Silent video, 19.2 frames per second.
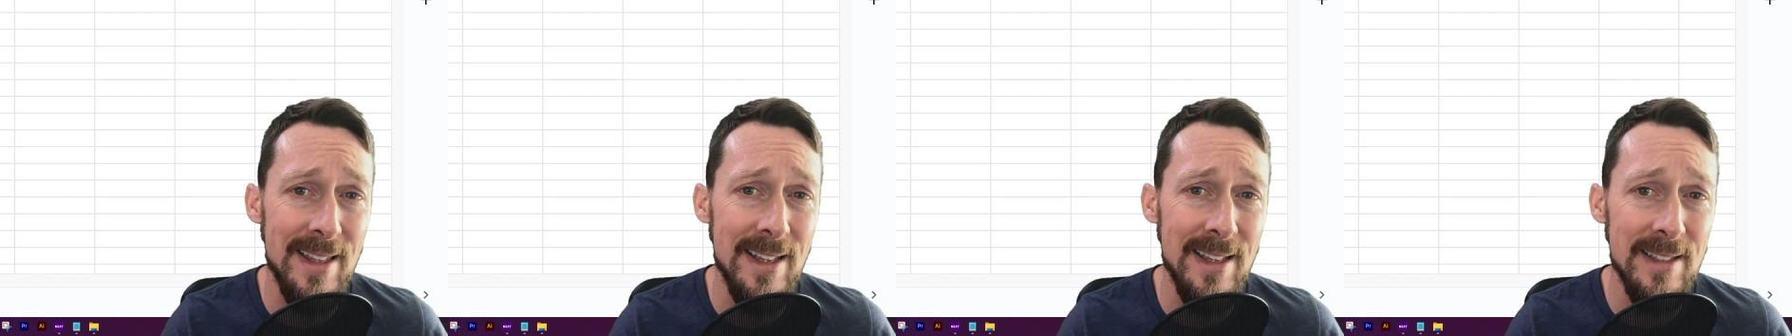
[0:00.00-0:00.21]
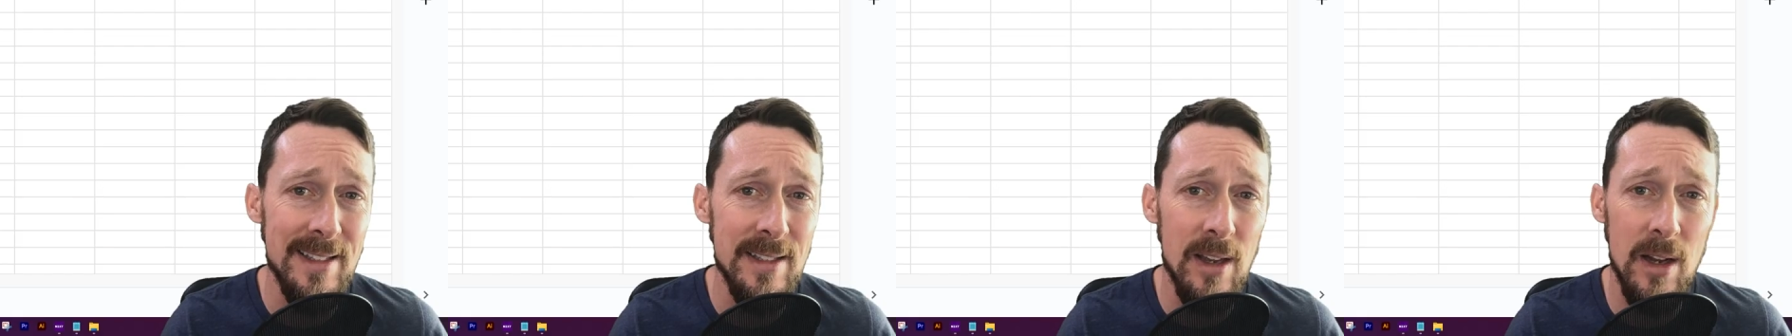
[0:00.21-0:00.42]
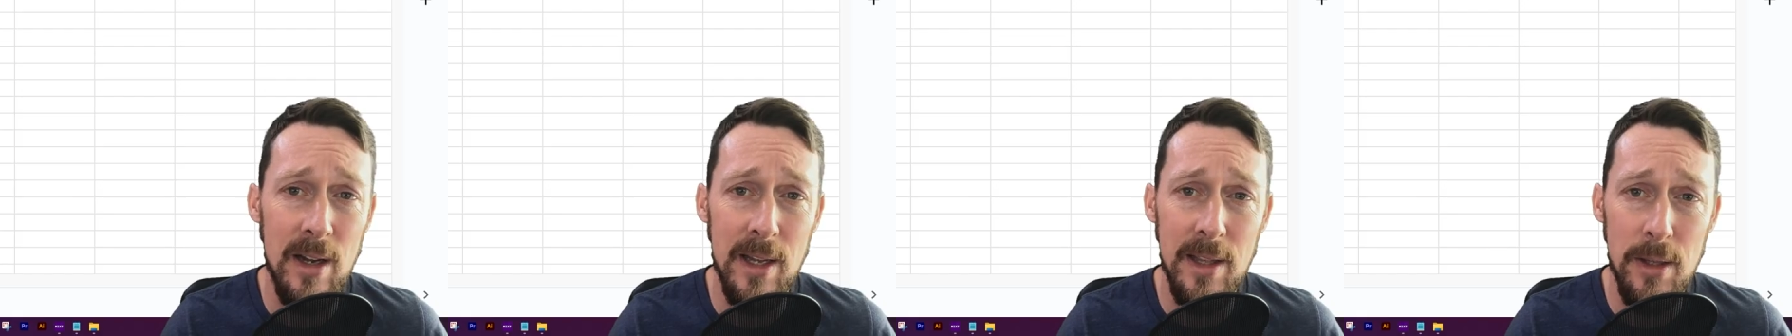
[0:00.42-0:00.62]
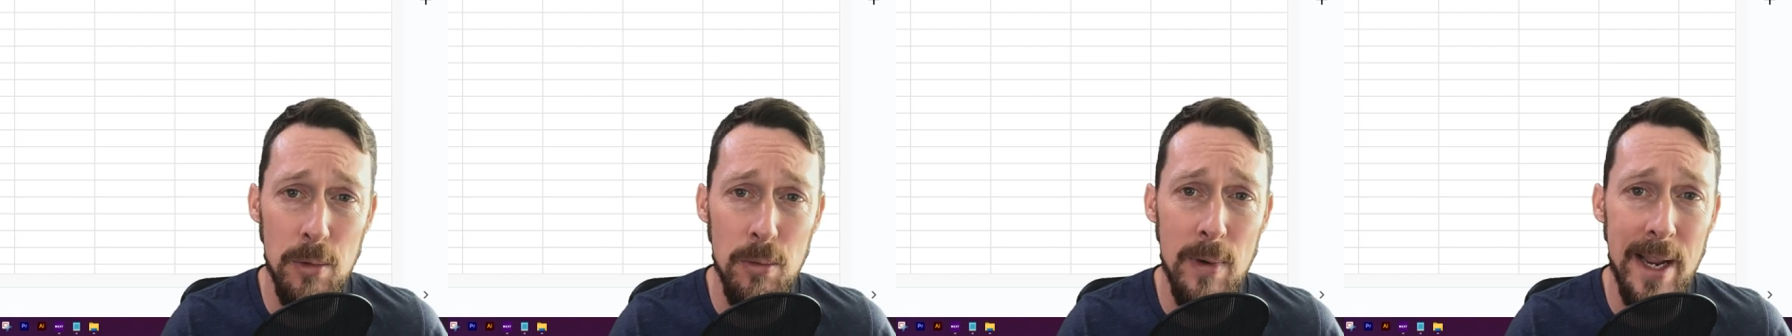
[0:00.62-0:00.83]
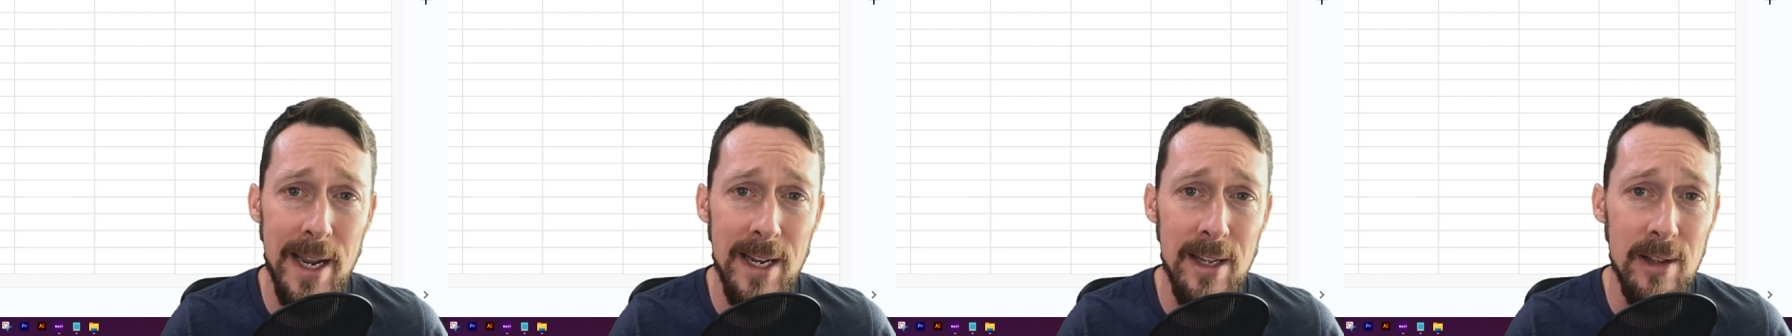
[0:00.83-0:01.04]
this on the
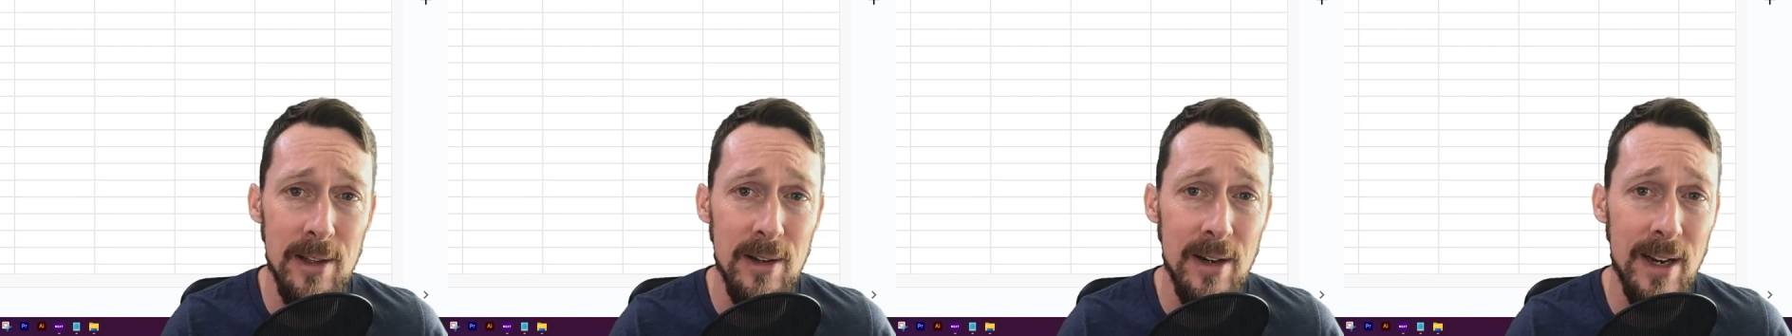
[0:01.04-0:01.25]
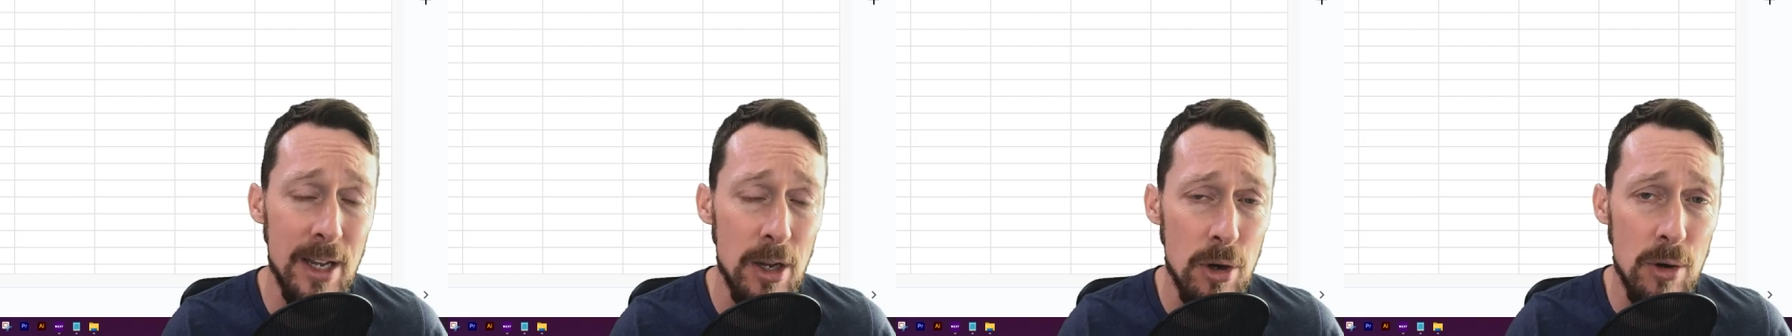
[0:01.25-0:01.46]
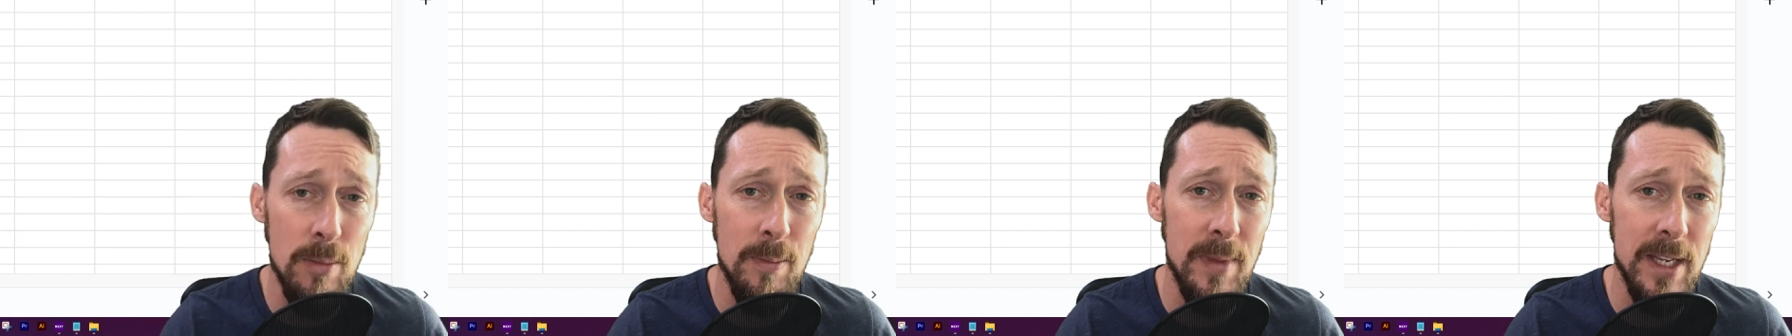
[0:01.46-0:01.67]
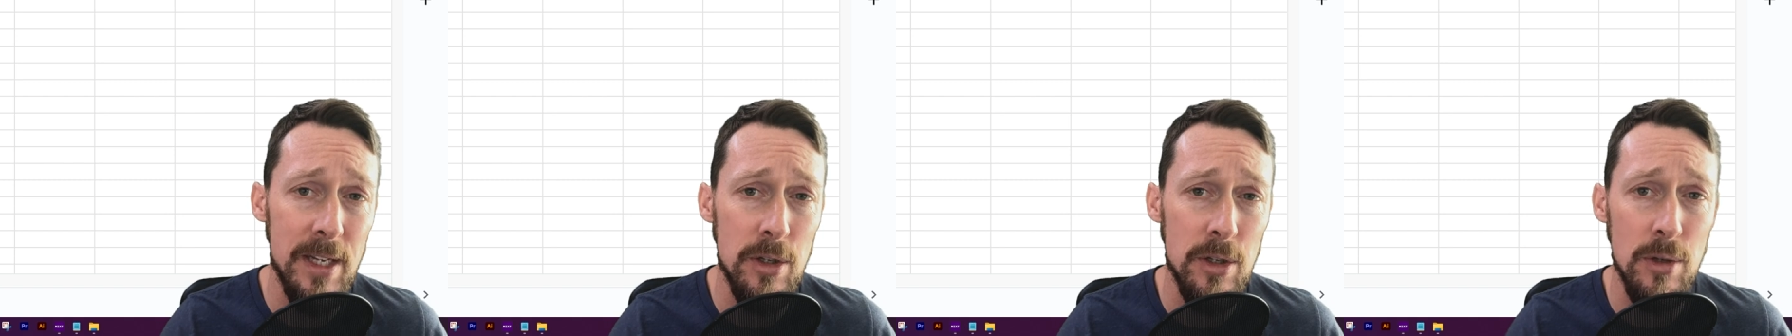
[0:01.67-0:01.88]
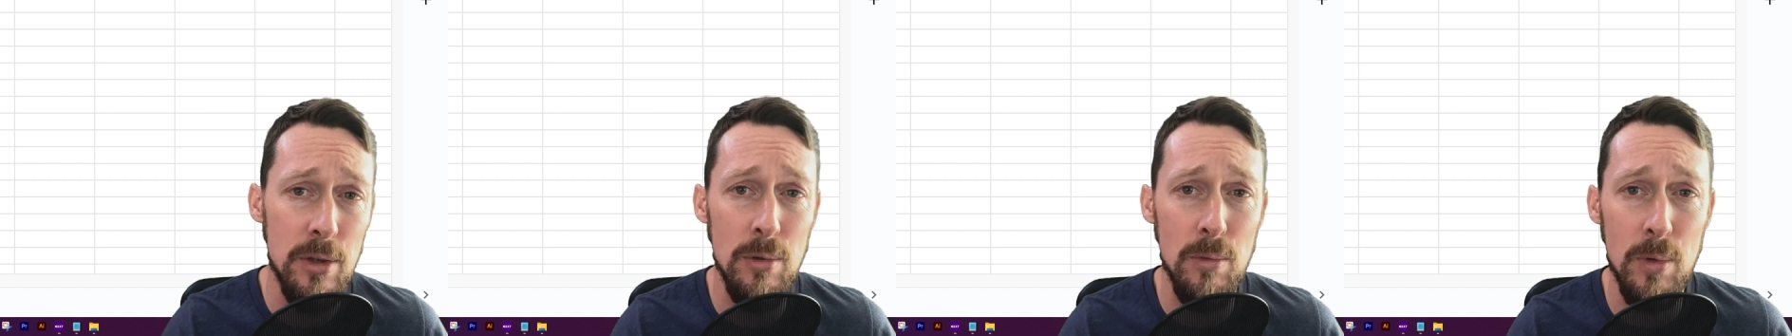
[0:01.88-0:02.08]
regular. I hope
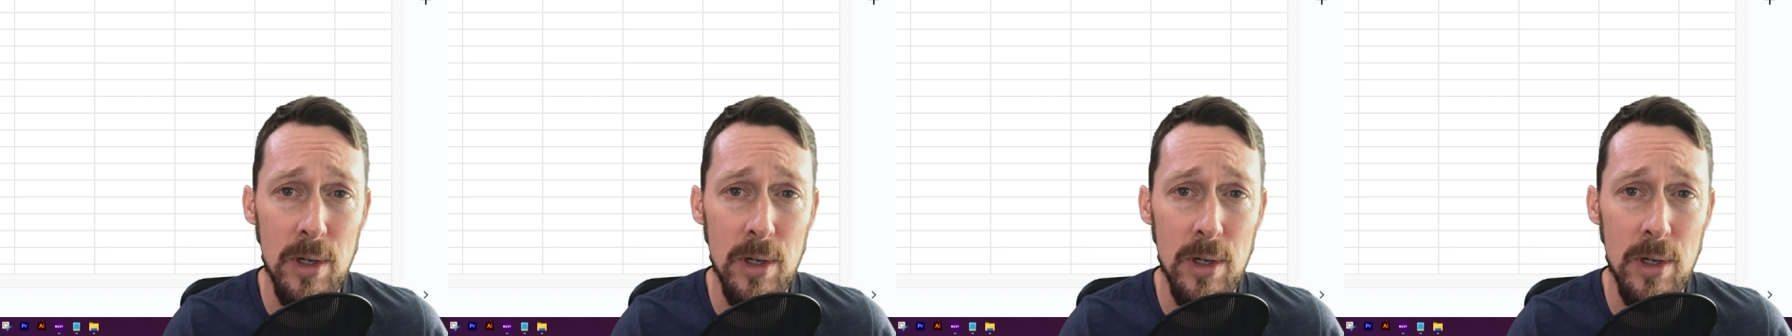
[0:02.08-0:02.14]
that you